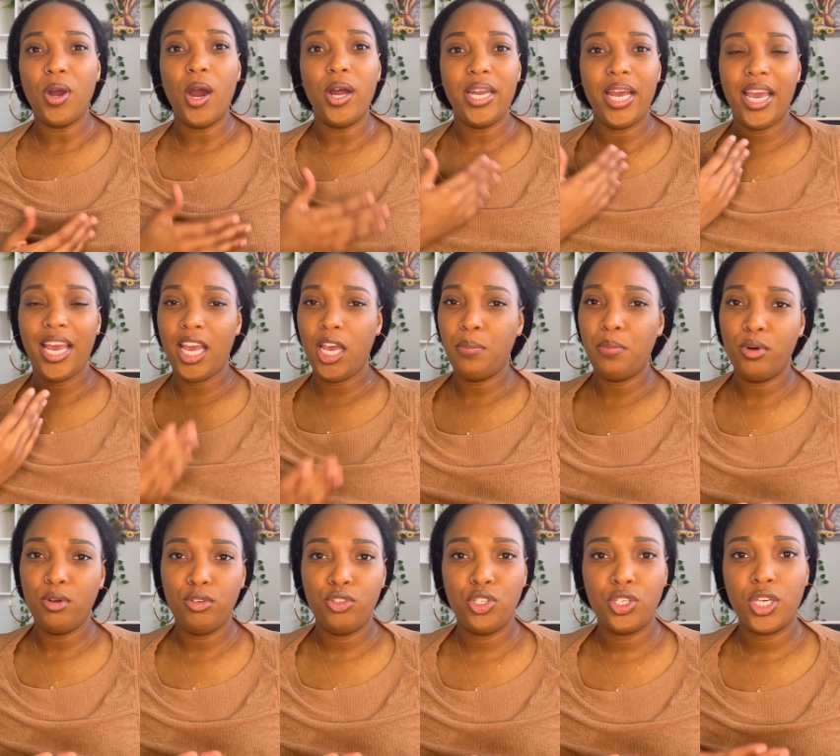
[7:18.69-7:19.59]

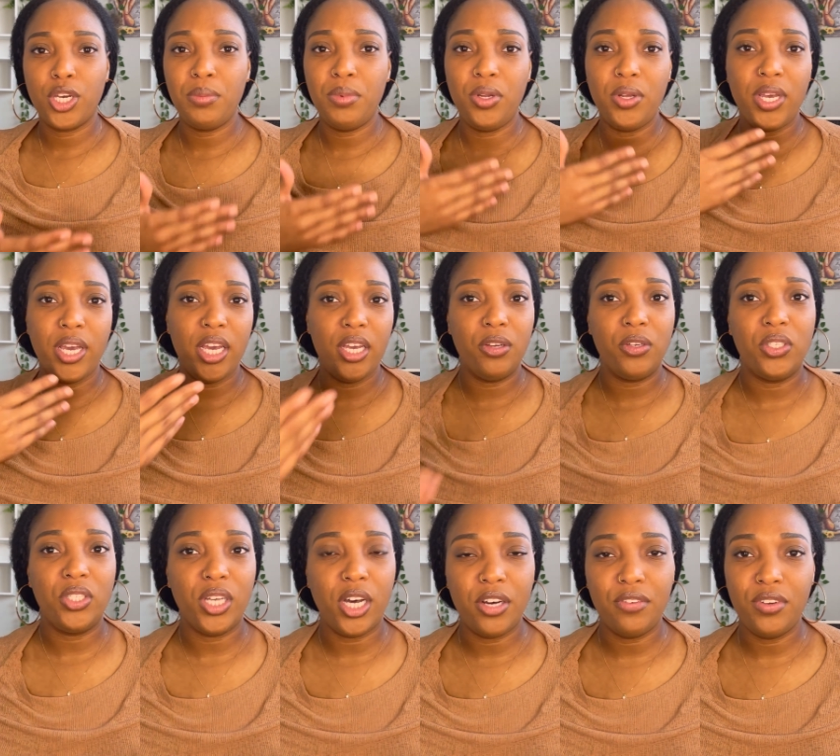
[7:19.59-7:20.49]
unable to communicate
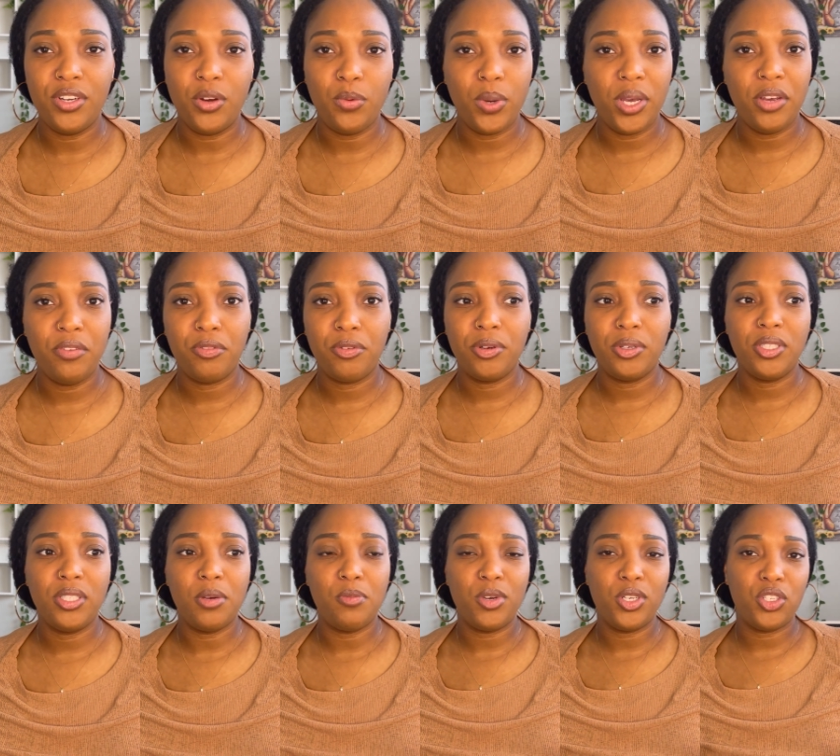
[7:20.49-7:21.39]
yourself in a way for
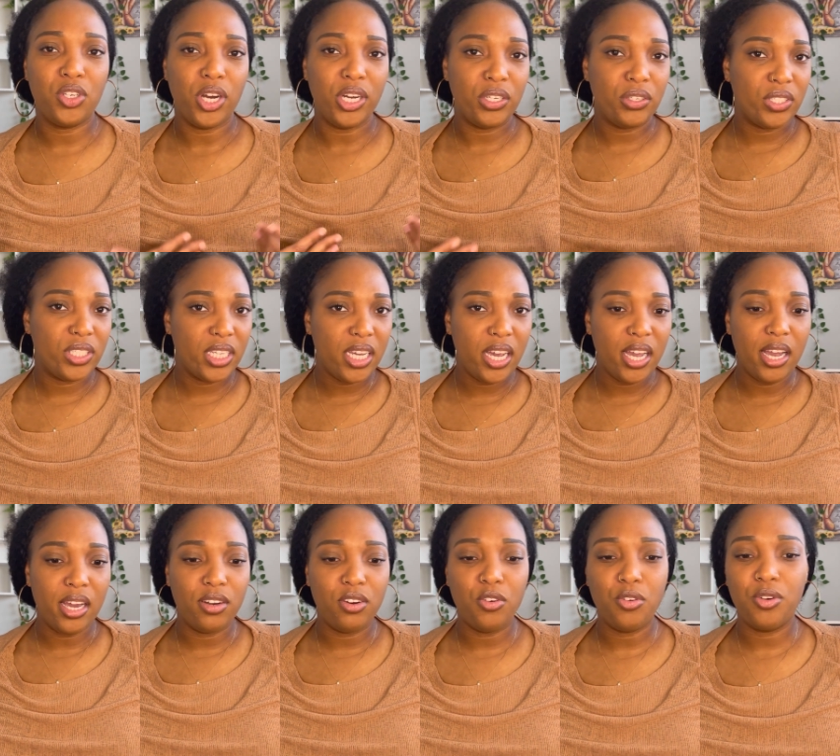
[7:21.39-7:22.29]
someone to
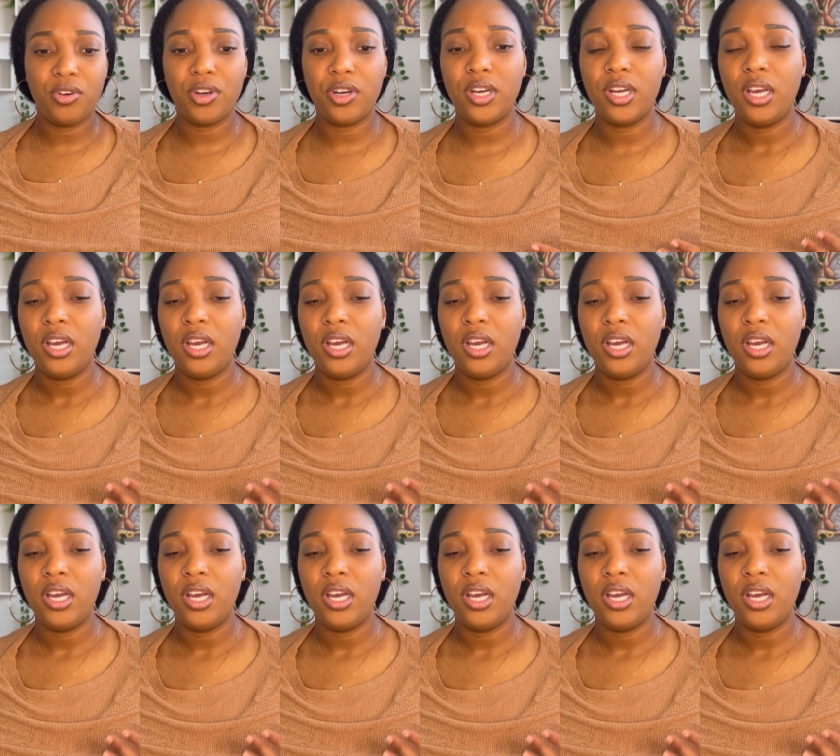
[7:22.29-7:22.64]
understand, or